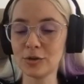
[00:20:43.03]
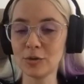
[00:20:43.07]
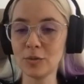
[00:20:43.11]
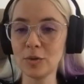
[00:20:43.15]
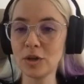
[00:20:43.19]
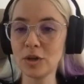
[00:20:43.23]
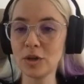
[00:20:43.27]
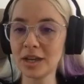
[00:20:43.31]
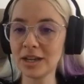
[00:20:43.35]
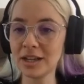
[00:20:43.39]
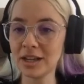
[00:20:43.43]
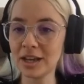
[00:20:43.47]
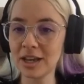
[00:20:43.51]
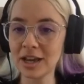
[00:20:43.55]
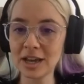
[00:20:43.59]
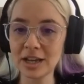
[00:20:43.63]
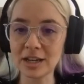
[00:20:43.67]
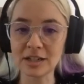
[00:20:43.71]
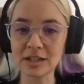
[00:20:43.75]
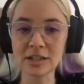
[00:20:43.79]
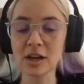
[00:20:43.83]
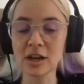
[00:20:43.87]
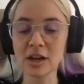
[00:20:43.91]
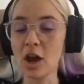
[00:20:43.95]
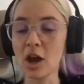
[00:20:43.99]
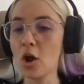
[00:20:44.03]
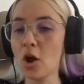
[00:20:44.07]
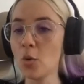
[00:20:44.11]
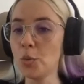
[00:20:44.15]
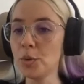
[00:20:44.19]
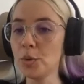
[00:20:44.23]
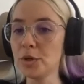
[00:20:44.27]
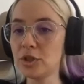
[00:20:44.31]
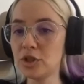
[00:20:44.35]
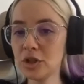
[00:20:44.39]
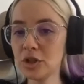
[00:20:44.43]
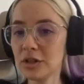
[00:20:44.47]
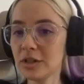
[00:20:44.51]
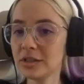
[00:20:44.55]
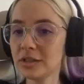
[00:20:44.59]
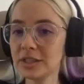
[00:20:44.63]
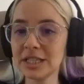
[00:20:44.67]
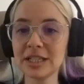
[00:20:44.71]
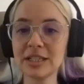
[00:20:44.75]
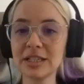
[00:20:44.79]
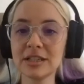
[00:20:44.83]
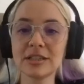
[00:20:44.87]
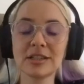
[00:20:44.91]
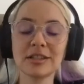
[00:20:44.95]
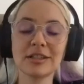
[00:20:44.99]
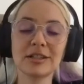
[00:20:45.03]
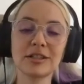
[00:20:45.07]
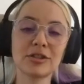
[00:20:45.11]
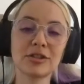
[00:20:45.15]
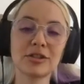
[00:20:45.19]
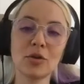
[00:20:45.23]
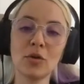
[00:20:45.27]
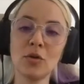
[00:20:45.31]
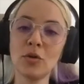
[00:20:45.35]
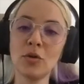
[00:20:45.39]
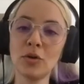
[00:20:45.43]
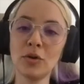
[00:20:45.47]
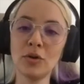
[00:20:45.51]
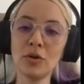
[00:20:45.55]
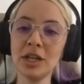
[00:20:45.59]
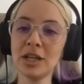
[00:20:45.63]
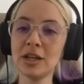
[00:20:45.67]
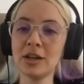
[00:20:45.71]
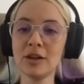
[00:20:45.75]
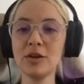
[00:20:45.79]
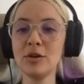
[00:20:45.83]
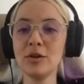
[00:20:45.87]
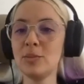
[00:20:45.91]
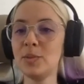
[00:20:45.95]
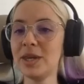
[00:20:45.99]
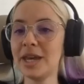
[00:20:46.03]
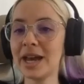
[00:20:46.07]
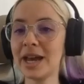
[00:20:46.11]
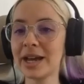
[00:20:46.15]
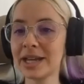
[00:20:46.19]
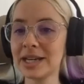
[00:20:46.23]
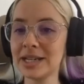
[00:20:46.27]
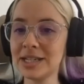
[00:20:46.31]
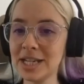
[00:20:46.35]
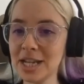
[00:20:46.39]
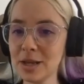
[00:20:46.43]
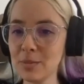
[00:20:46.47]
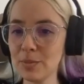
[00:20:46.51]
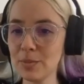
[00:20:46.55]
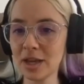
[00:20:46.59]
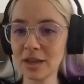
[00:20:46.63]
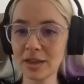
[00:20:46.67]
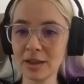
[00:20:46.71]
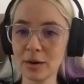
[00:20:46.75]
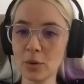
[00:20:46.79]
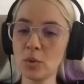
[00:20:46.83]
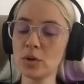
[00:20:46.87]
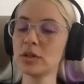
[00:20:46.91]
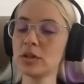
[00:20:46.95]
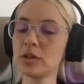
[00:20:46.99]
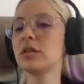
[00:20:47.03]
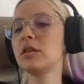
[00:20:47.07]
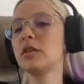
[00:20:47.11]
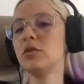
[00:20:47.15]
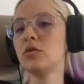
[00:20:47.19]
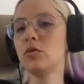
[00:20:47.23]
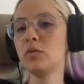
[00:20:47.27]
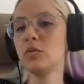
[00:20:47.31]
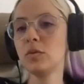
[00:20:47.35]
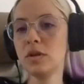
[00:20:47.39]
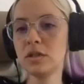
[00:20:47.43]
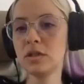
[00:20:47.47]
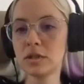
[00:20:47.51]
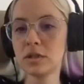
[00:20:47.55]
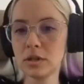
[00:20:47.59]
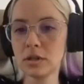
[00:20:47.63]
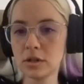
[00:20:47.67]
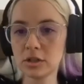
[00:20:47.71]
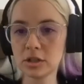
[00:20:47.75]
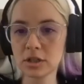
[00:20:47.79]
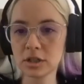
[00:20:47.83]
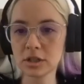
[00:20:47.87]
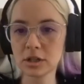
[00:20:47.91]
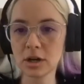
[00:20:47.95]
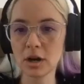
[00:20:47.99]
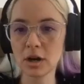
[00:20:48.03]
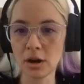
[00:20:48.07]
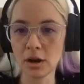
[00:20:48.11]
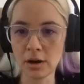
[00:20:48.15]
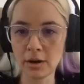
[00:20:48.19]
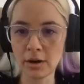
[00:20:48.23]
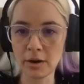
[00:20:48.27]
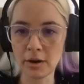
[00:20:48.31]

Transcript: So you can engage with journalists, or it could be academia that wants to do research on,